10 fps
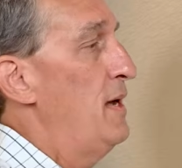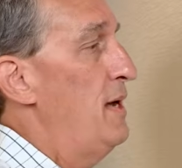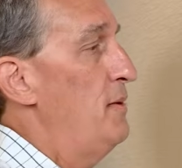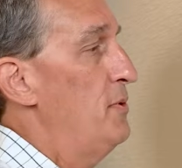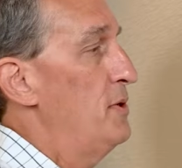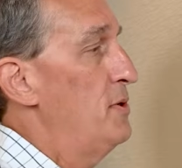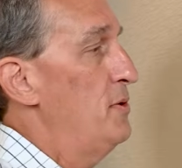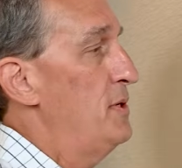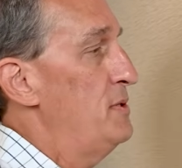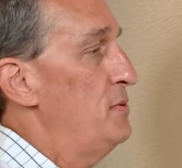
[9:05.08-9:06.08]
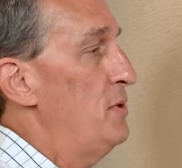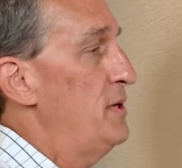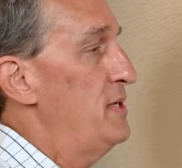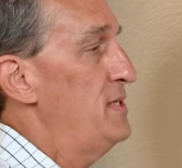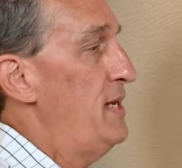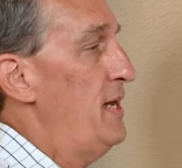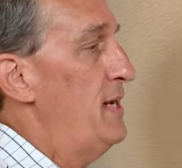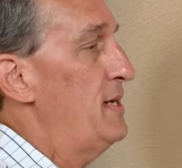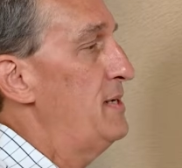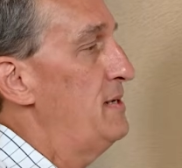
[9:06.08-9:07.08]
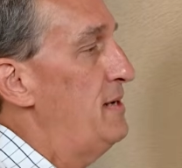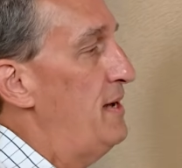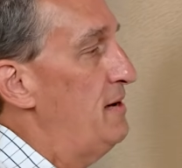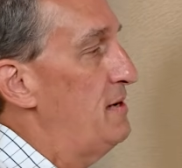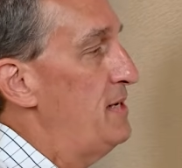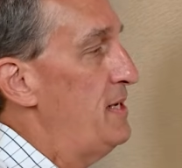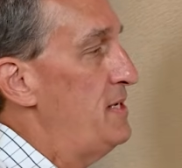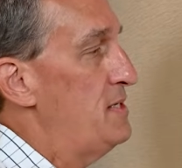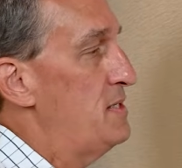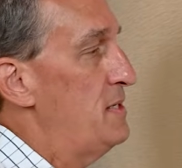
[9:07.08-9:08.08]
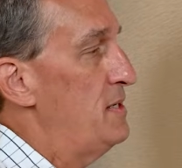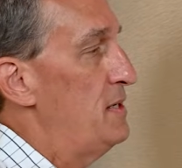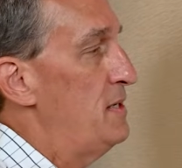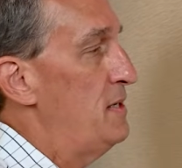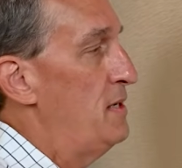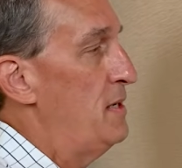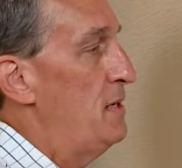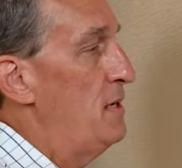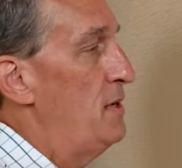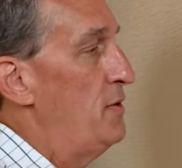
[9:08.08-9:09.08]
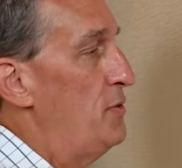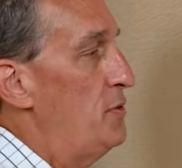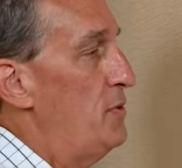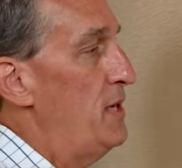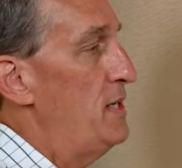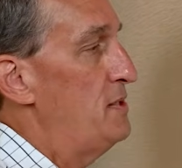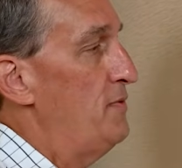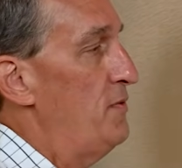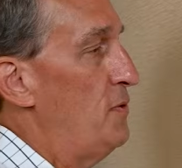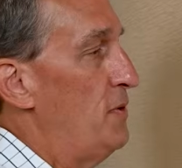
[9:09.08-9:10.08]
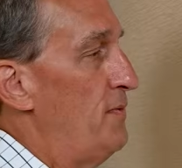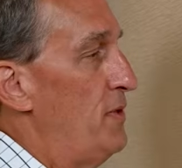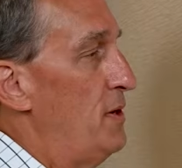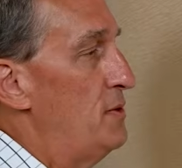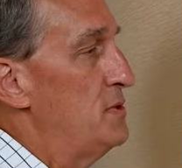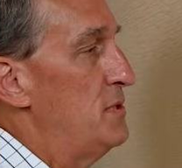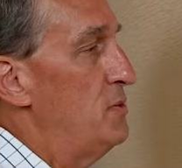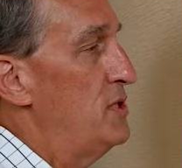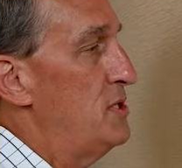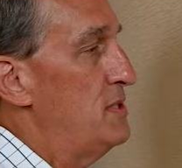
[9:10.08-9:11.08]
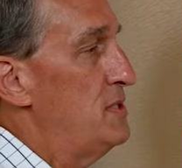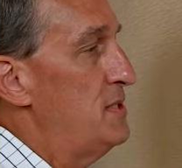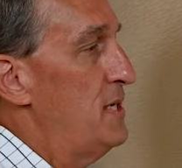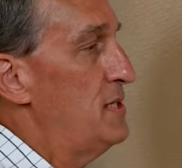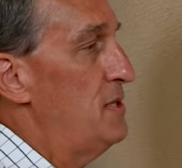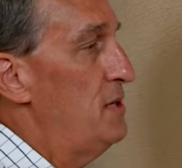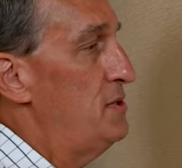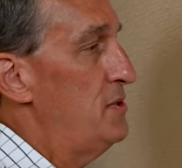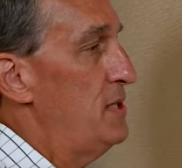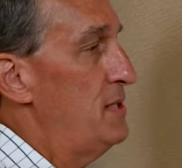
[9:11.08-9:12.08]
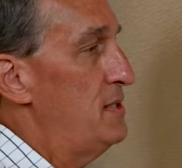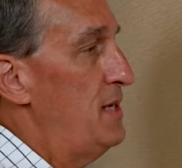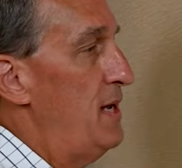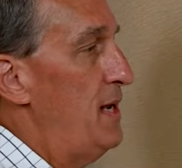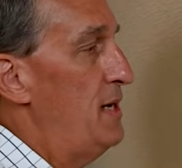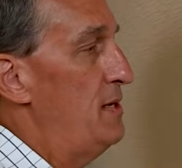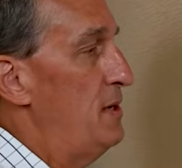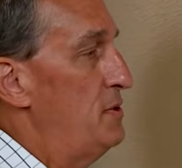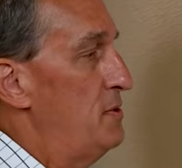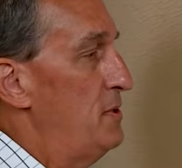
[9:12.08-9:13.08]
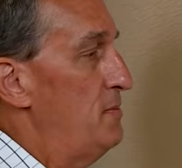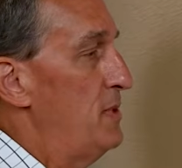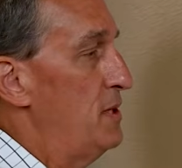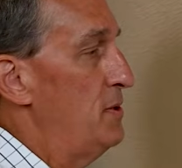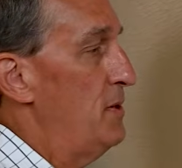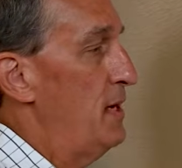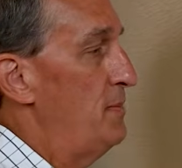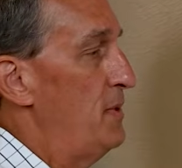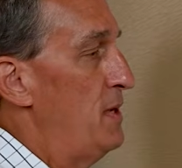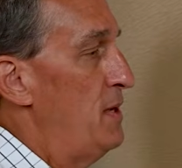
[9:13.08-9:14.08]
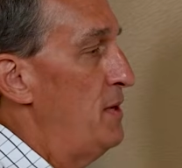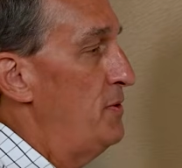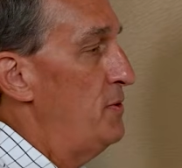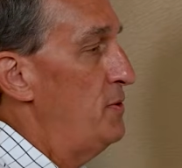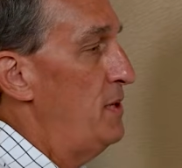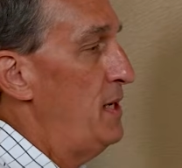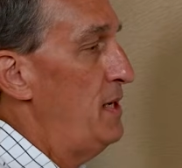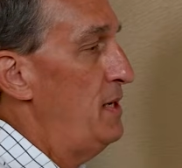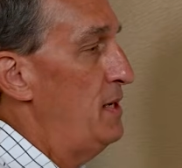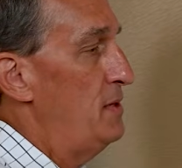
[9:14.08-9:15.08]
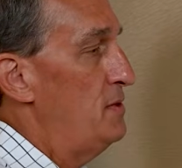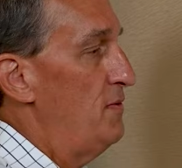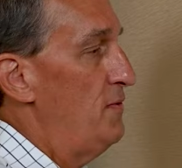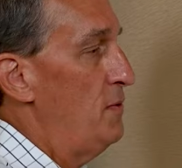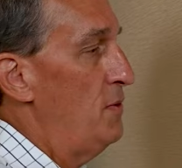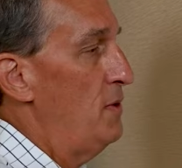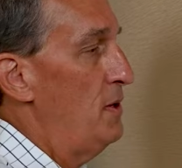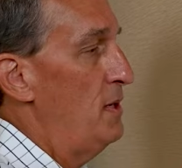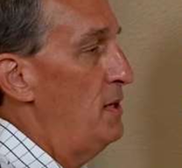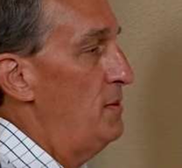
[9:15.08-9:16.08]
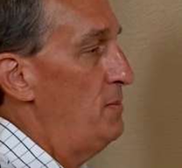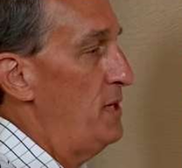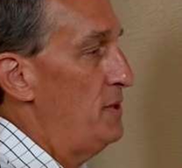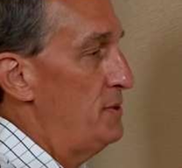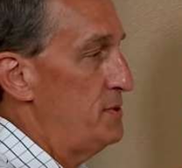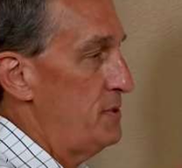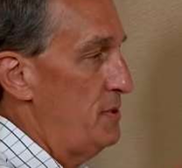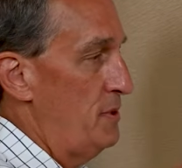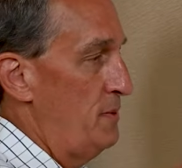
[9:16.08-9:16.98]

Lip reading: and we're going to want to take at least 3 to 4 of those, which is 600 to 800 milligram. 3 to 4 pills.